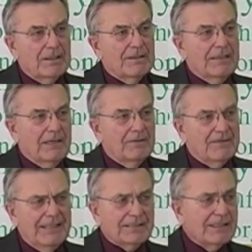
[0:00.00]
Now,
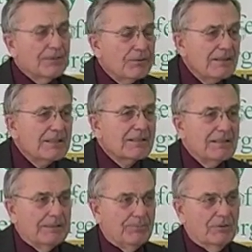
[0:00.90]
that's
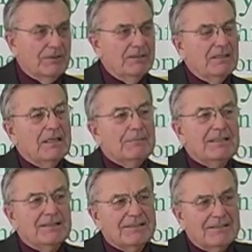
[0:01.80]
critically important
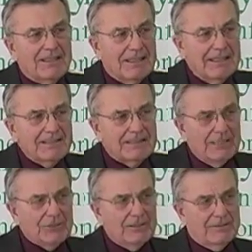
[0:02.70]
because in the last
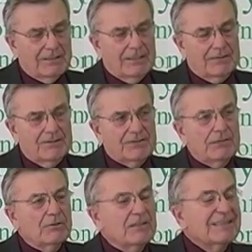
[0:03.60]
session of Congress,
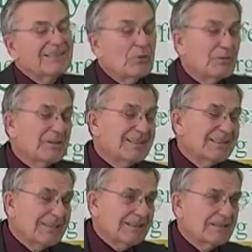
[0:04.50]
there were over
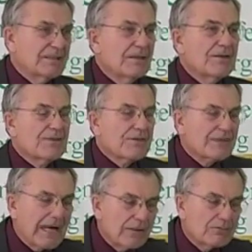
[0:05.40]

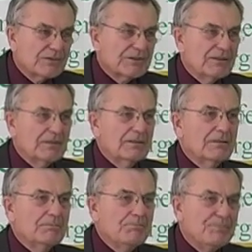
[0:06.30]

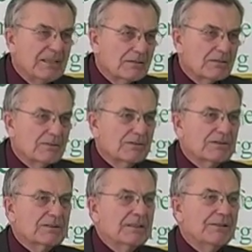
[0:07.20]
6,000
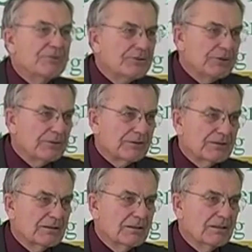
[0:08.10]
bills introduced.